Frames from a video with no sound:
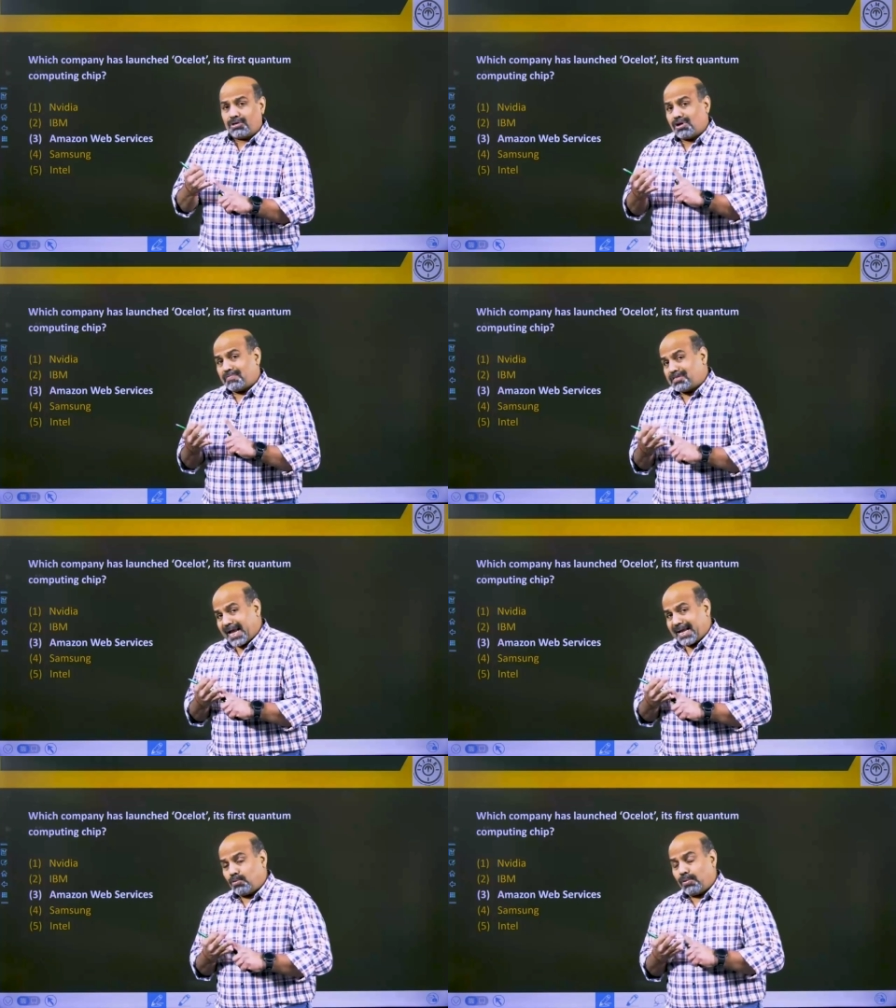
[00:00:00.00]
you have
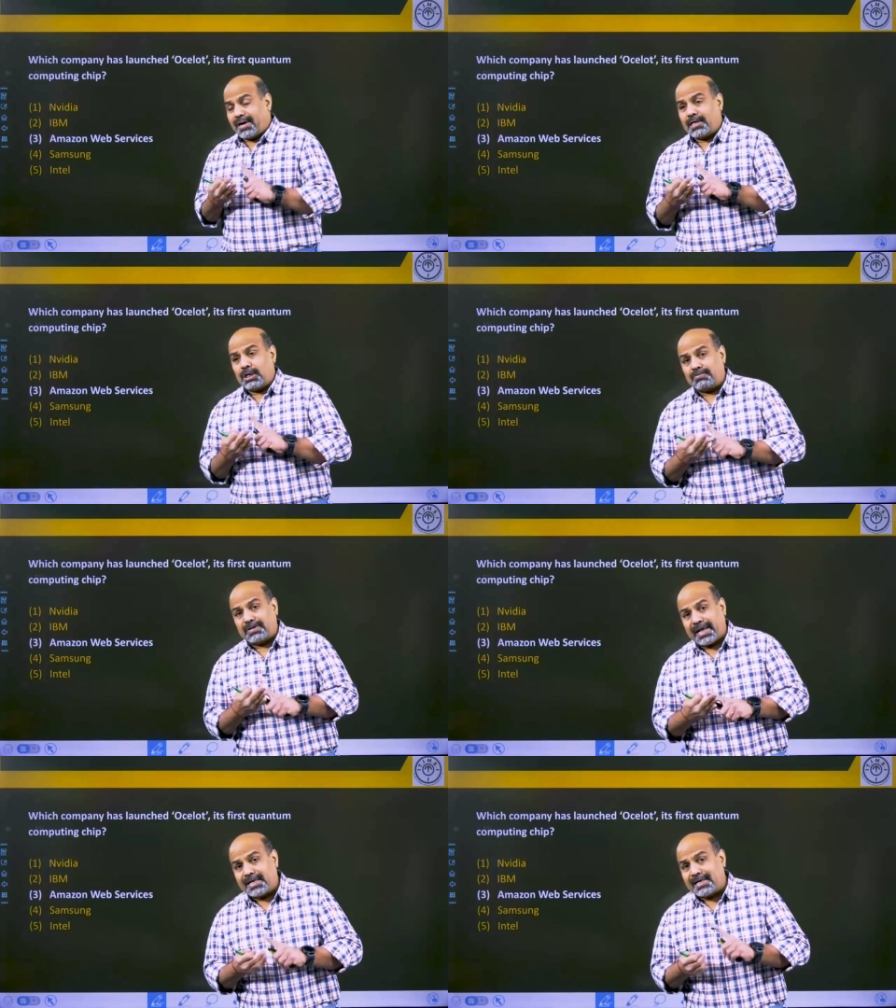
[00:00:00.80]
jaguar, you have
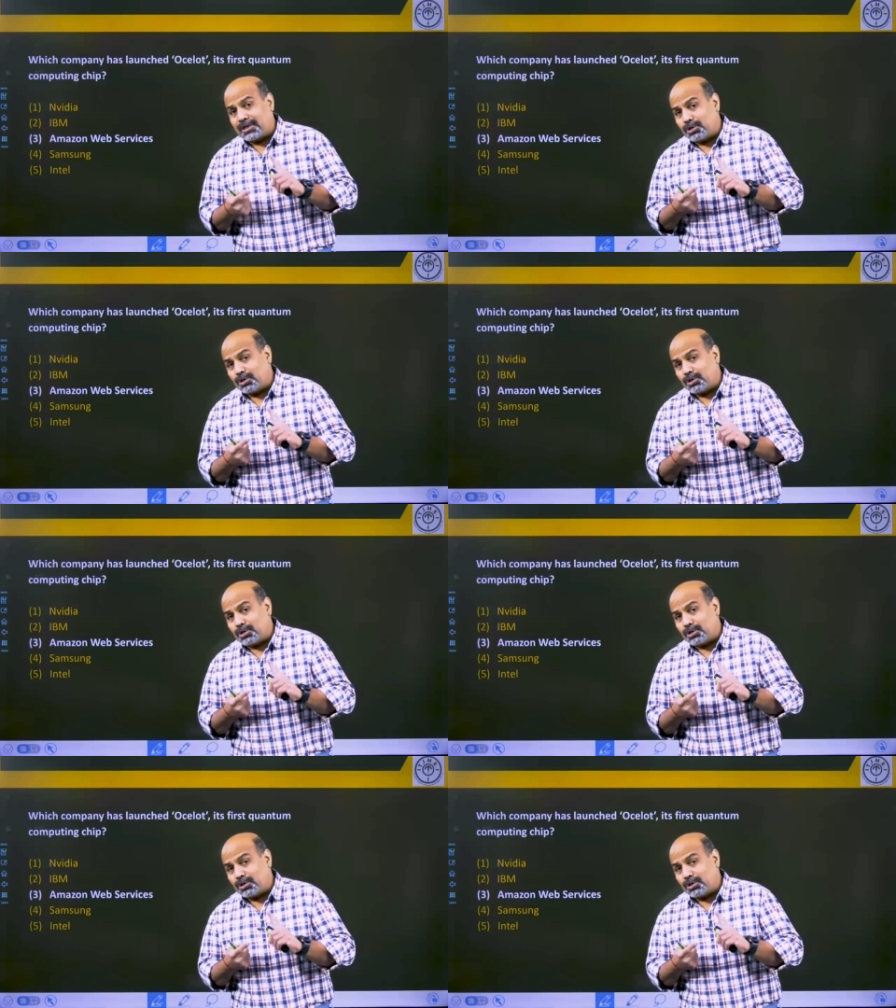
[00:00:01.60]
tiger,